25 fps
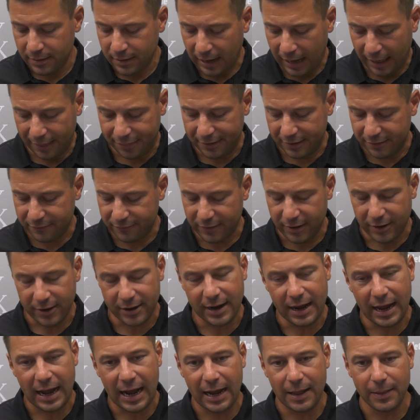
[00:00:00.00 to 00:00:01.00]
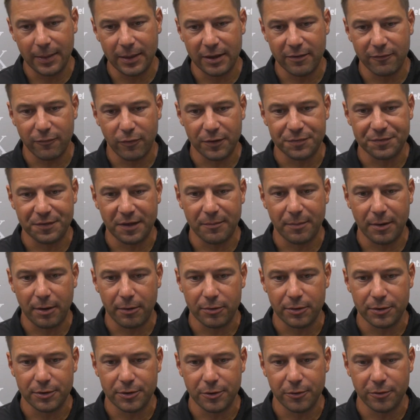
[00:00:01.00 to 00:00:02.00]
I think very highly of what they've been
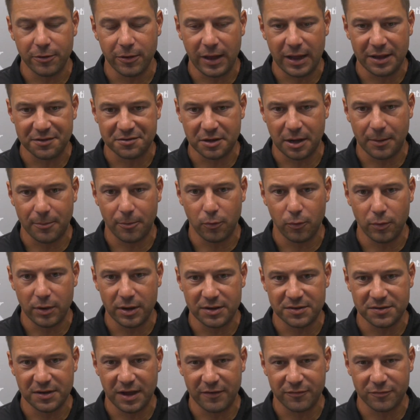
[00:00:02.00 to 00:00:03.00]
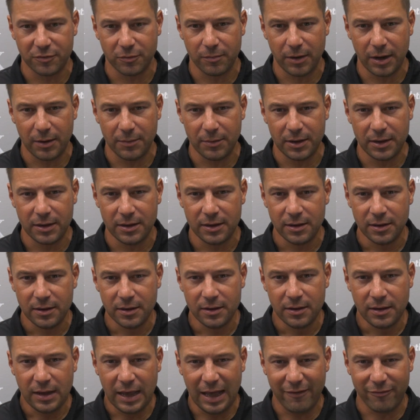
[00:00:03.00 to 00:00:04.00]
able to do the last couple weeks after maybe
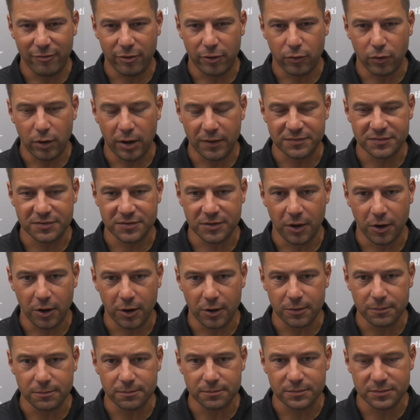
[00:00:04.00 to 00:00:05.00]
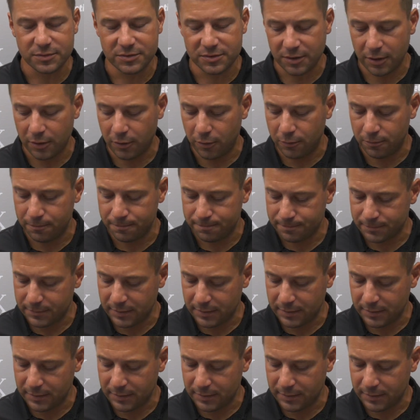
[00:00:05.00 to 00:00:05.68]
having a rough start. So